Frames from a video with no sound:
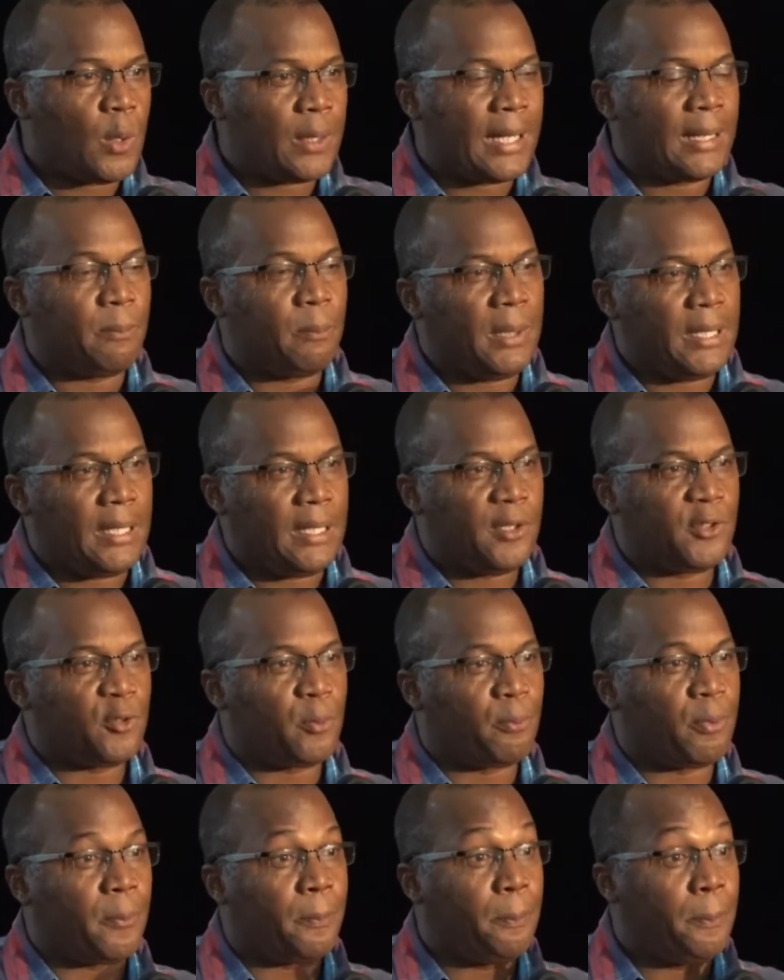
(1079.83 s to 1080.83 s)
can begin to
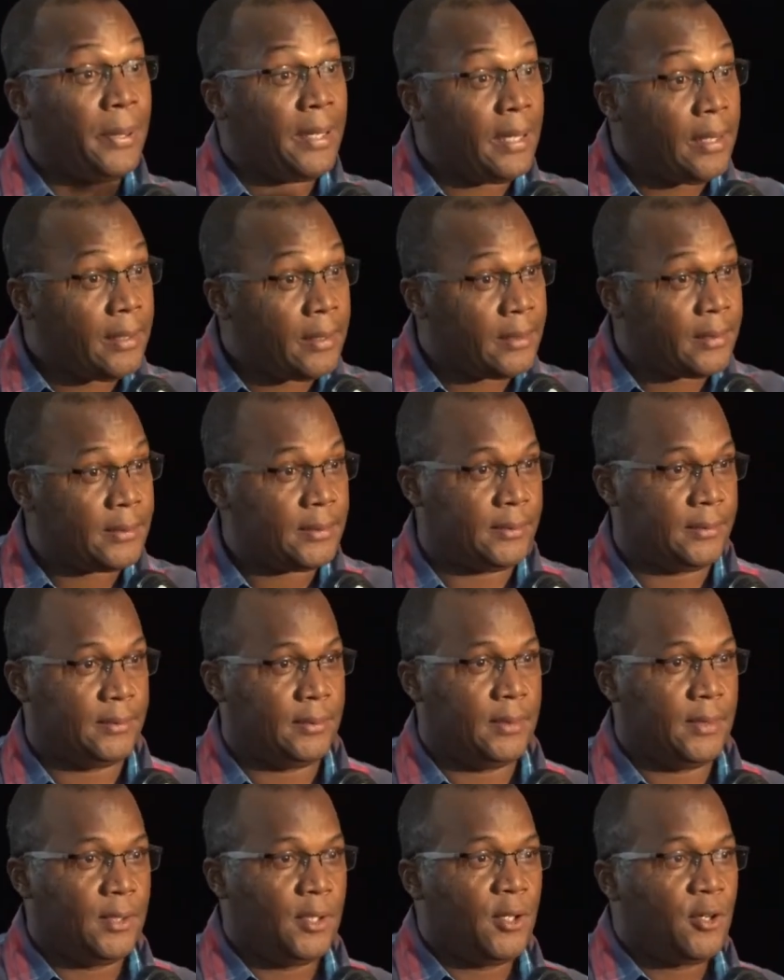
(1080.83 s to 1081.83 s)
prepare
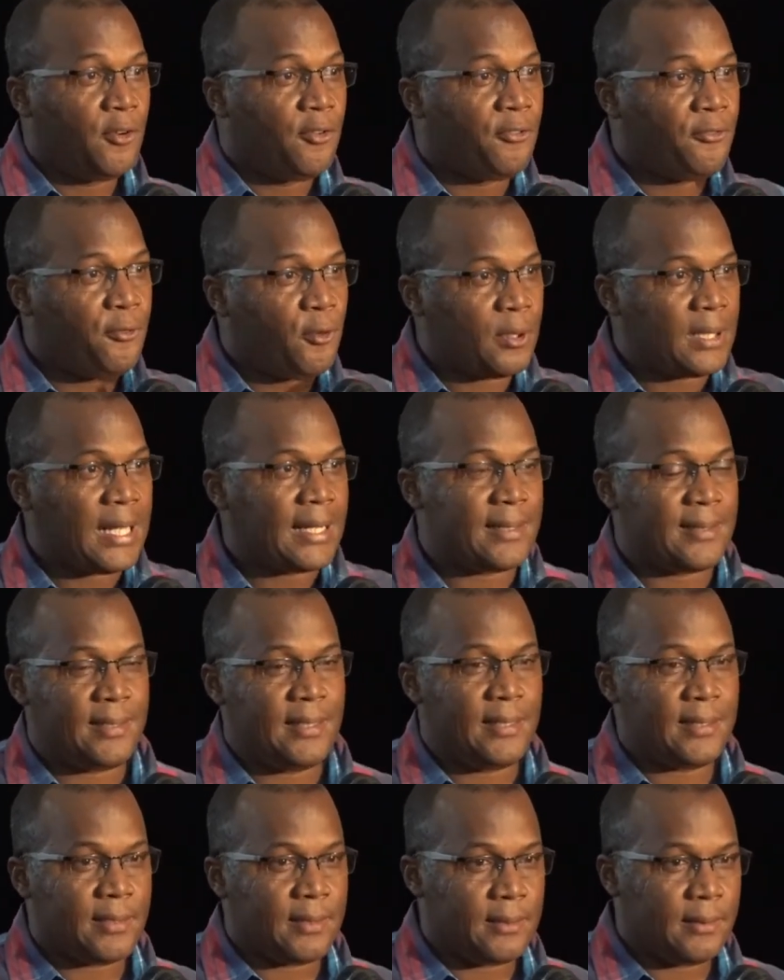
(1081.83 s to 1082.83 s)
for that
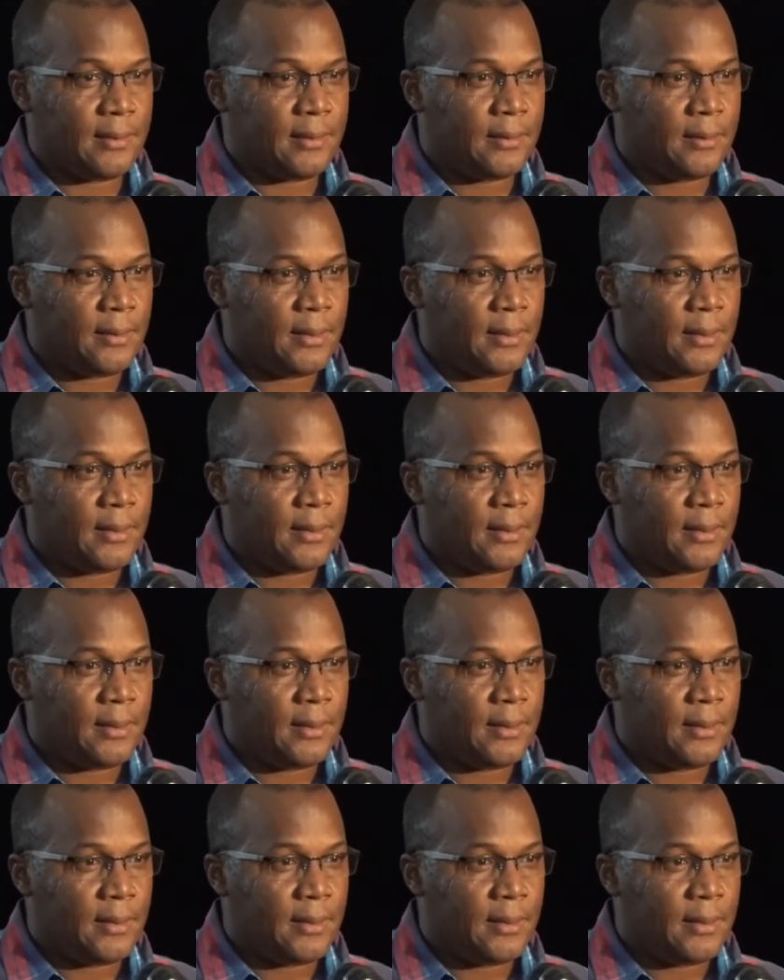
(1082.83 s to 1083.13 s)
season.